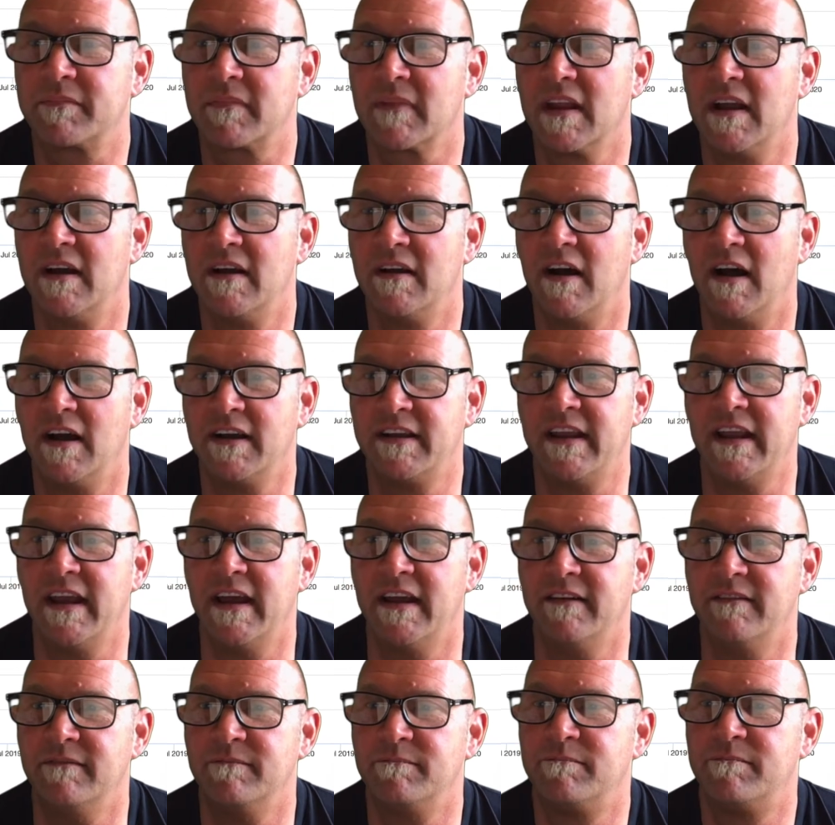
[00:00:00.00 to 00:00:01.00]

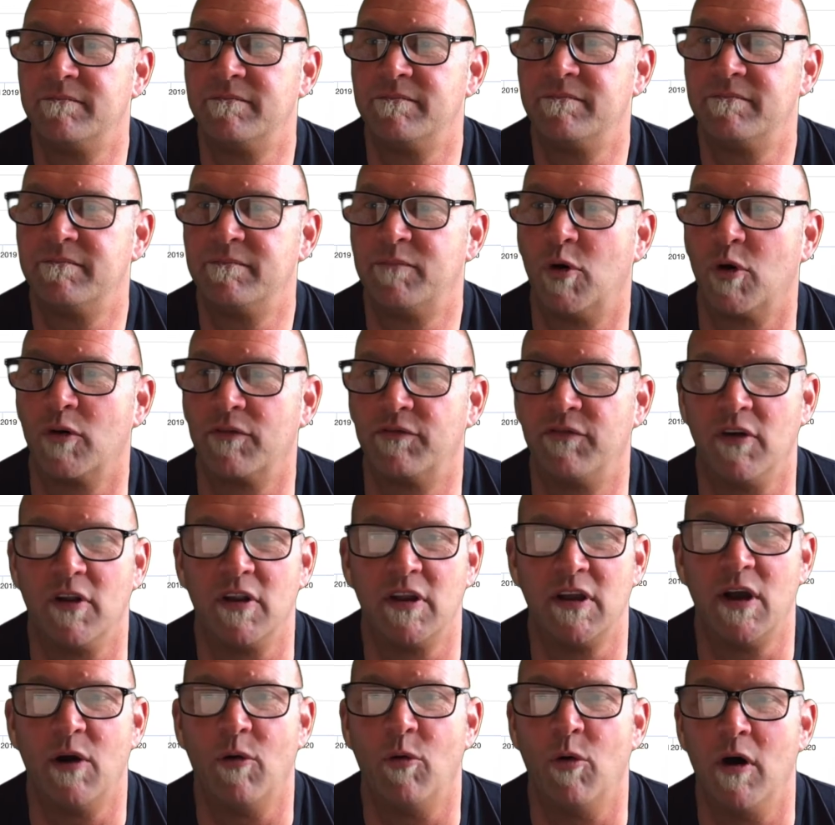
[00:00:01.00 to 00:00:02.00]
again,
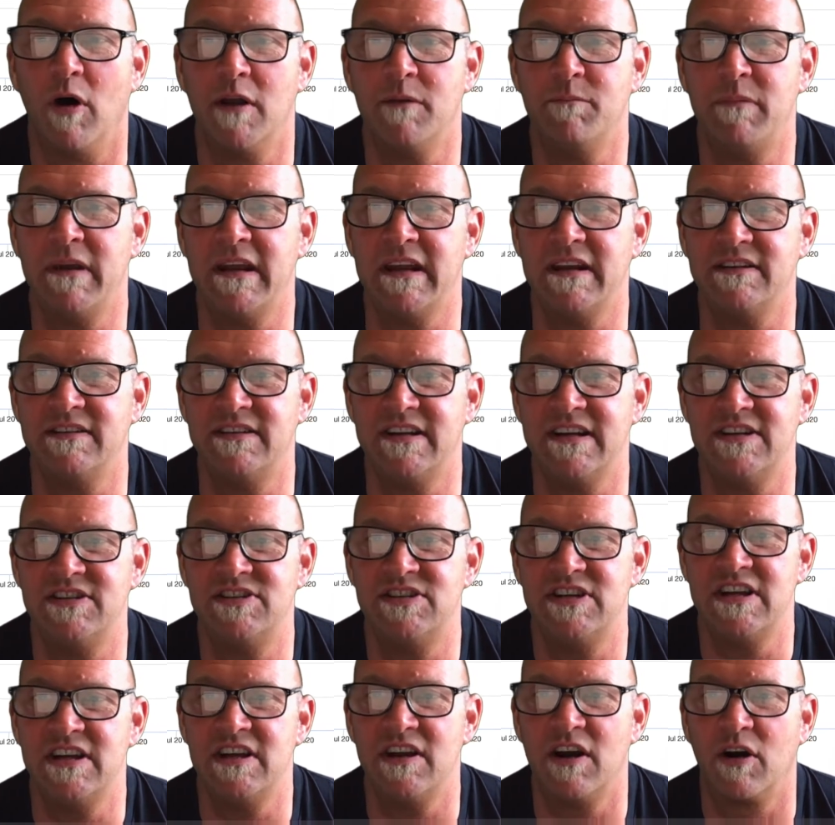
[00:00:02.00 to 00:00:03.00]
portfolio 1 being
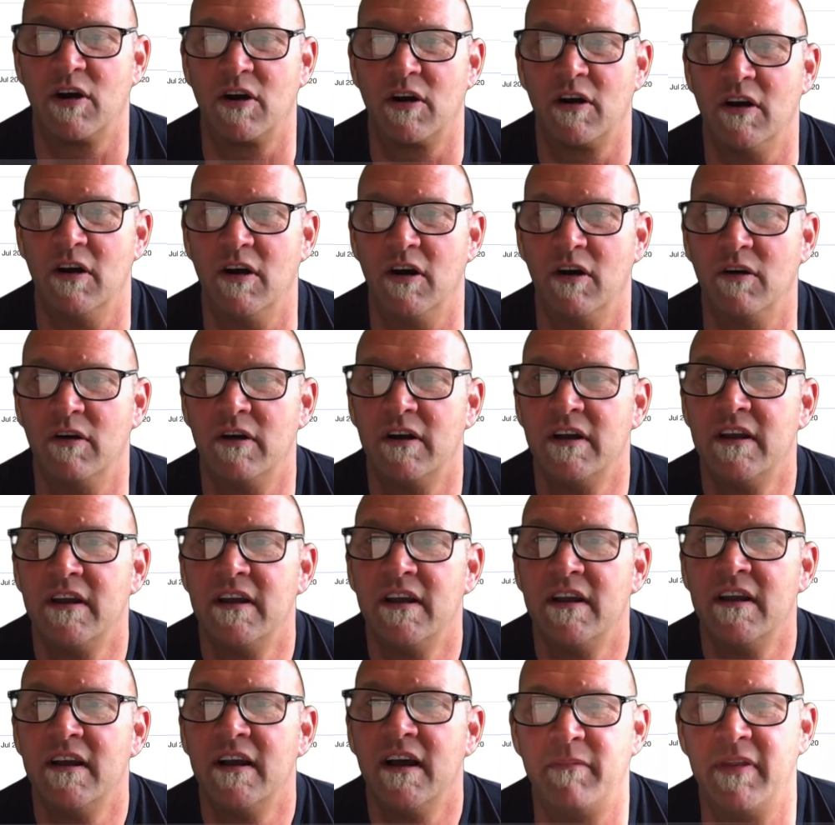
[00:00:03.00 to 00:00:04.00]
DGRO,
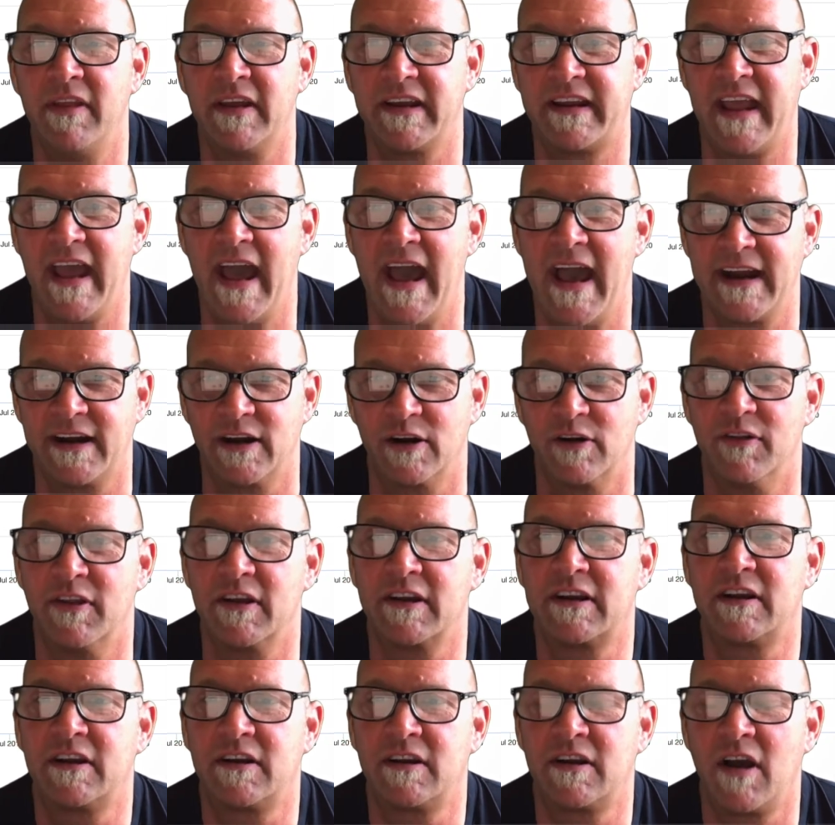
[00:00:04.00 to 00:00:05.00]
the CAGR, the
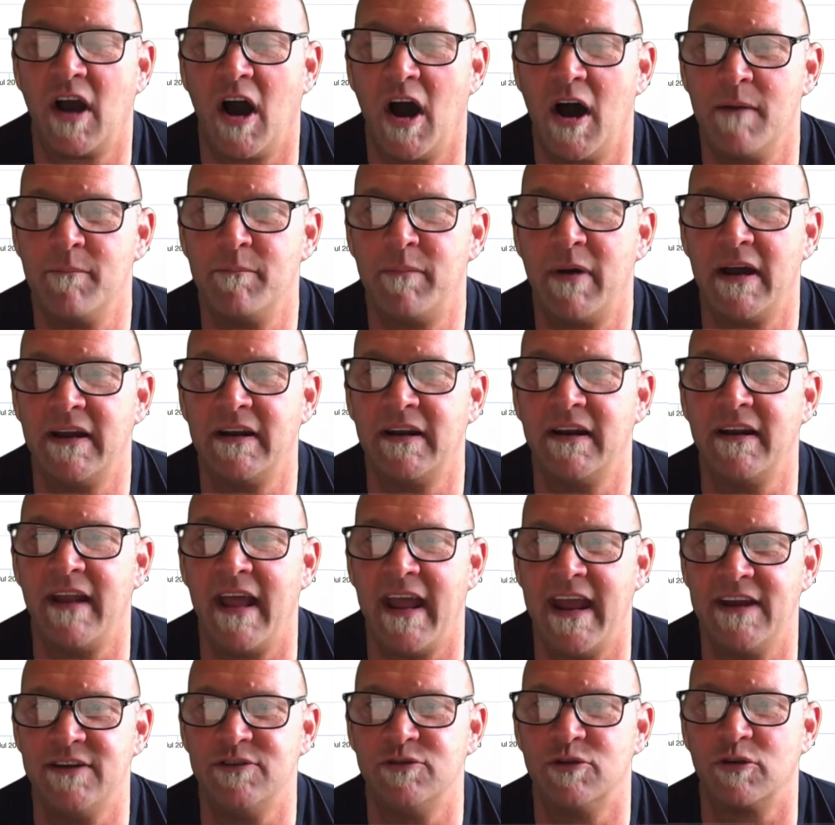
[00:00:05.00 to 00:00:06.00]
compounded
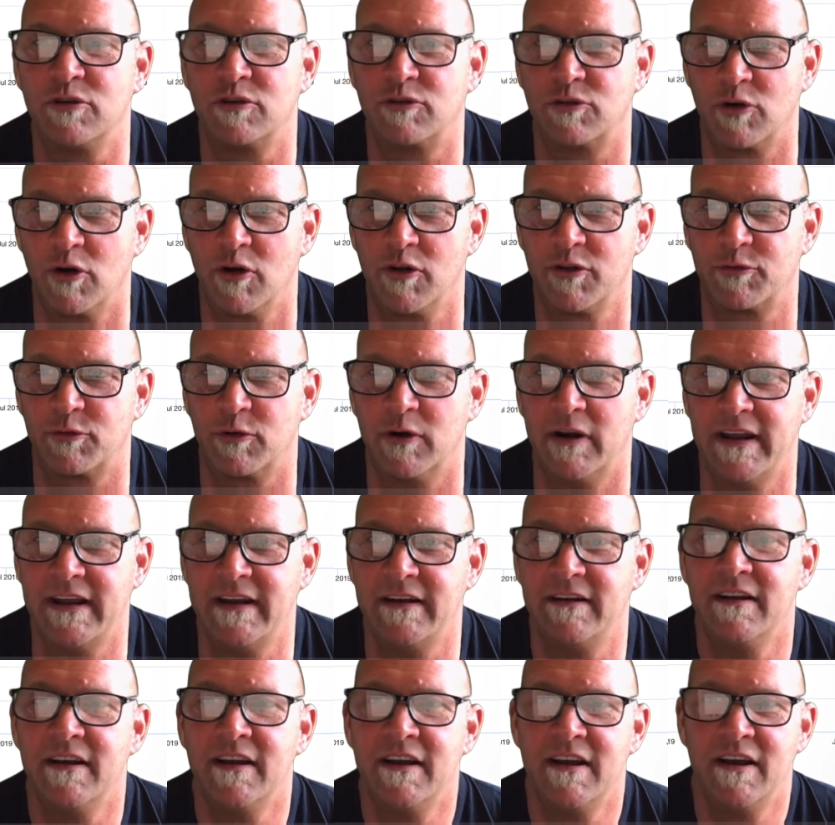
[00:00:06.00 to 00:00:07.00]
annual growth rate,
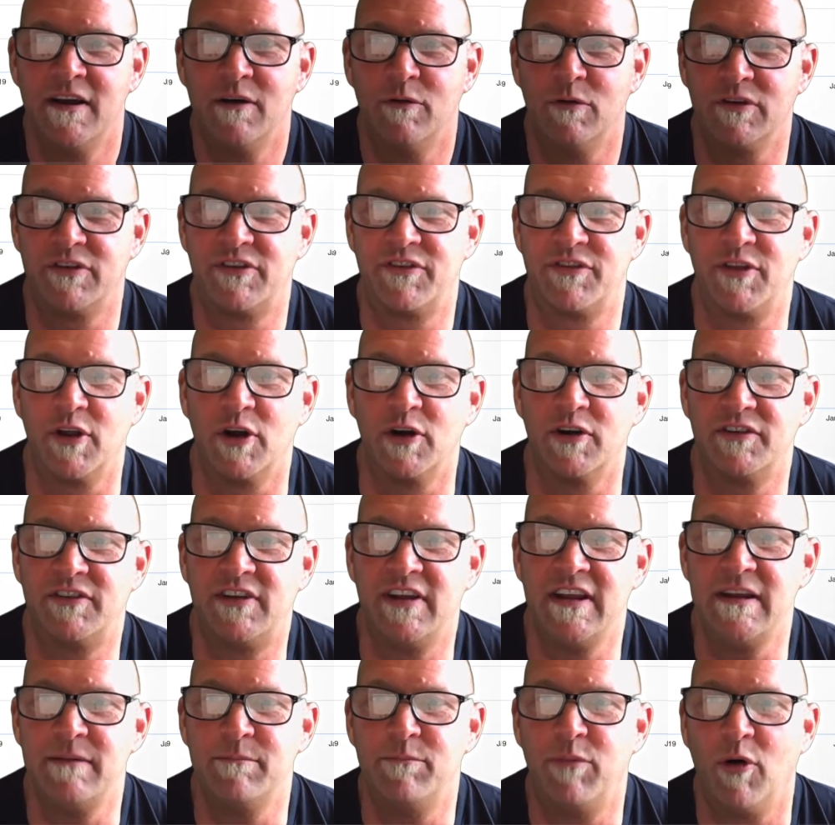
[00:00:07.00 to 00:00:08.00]
was
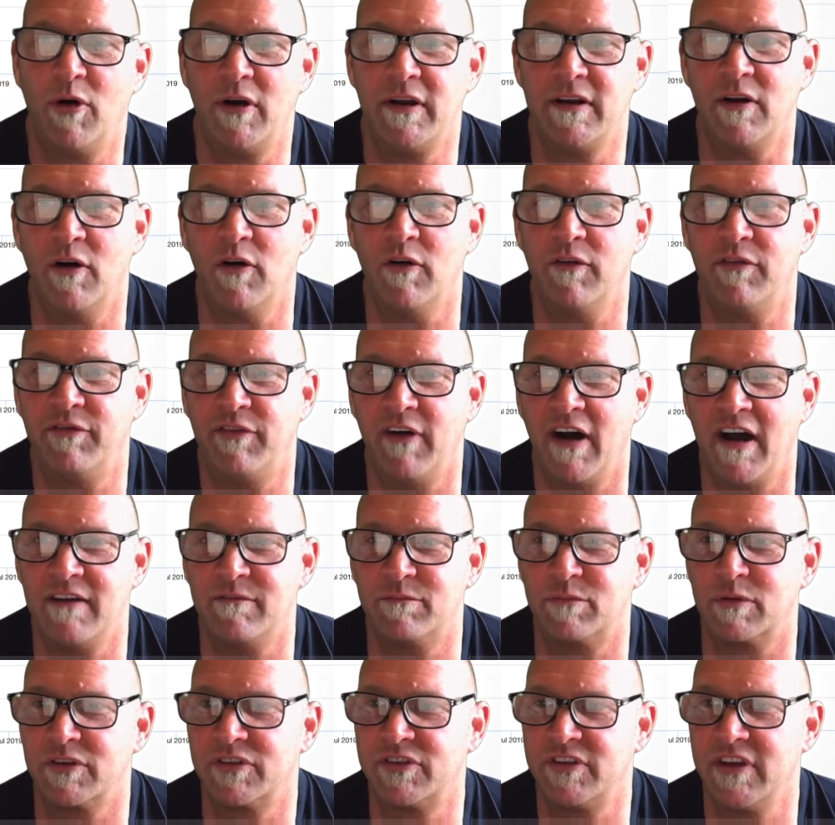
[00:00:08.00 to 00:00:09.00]

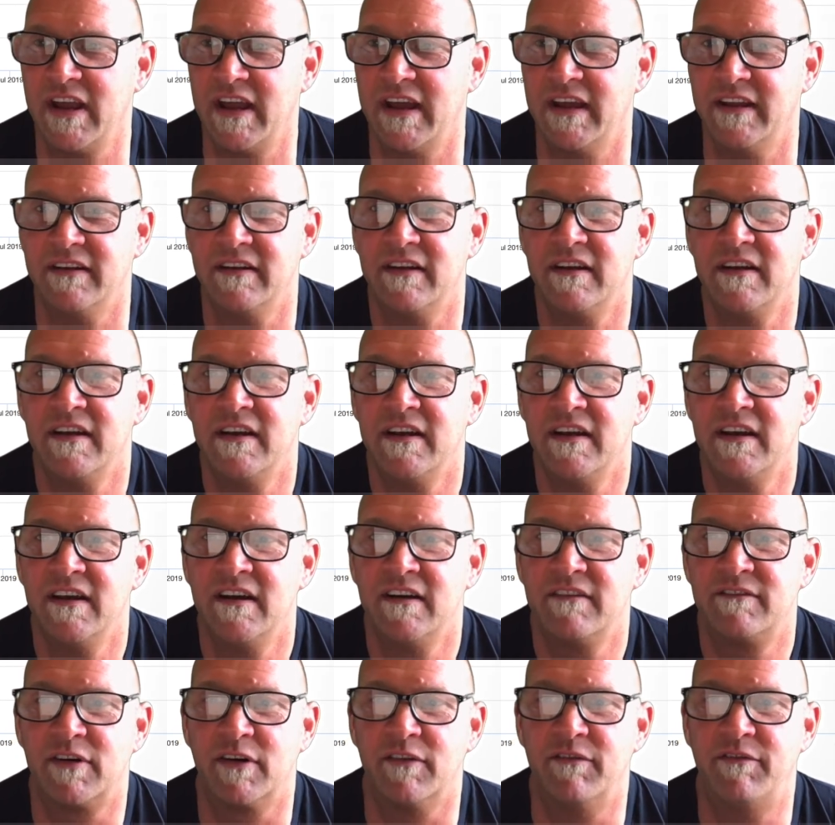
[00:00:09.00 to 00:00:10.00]
13.05%.
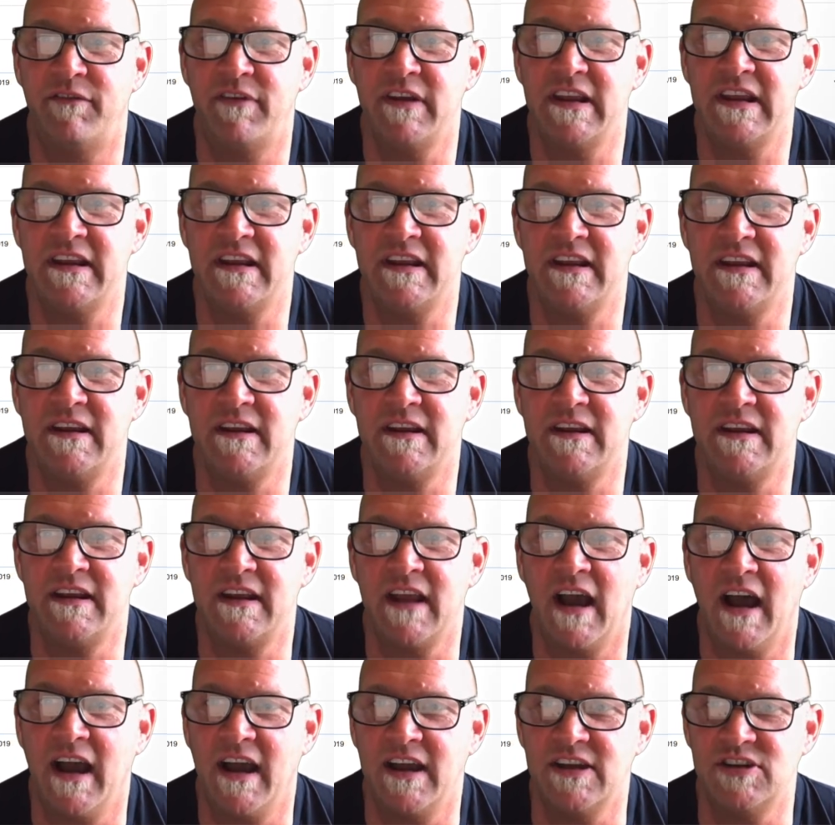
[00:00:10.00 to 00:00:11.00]
For
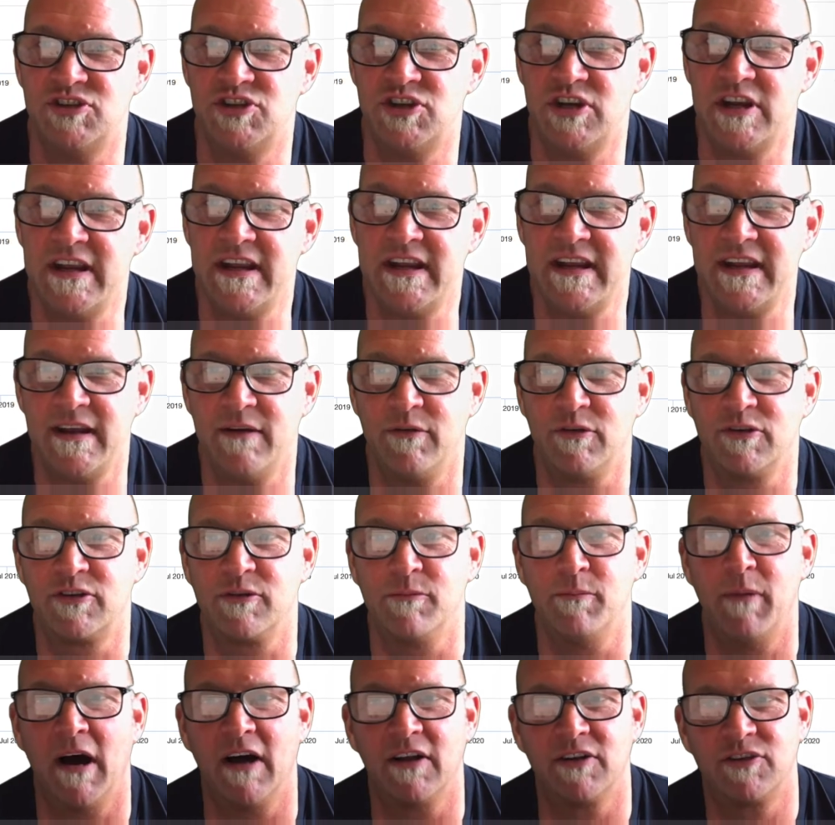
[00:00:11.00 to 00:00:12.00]
VIG, it was
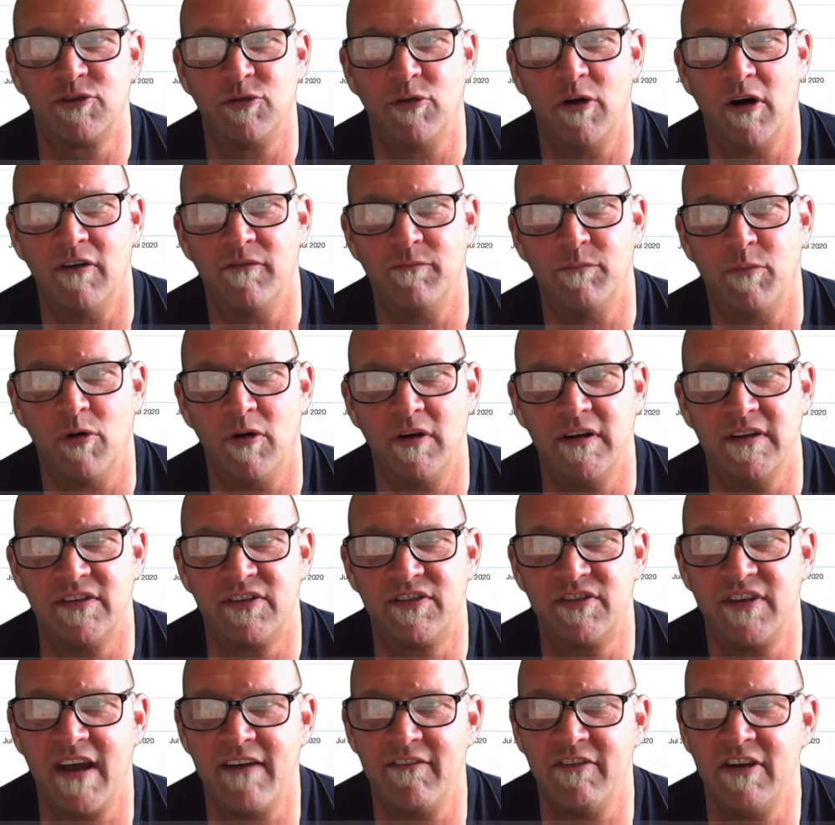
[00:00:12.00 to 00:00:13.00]
about
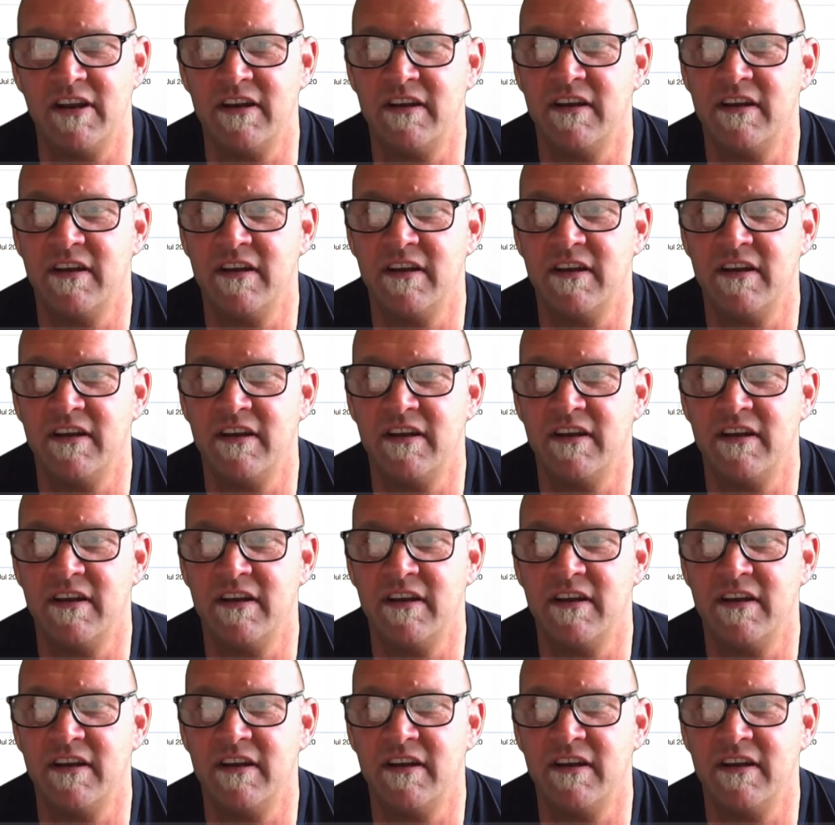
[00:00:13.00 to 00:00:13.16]
12.7%.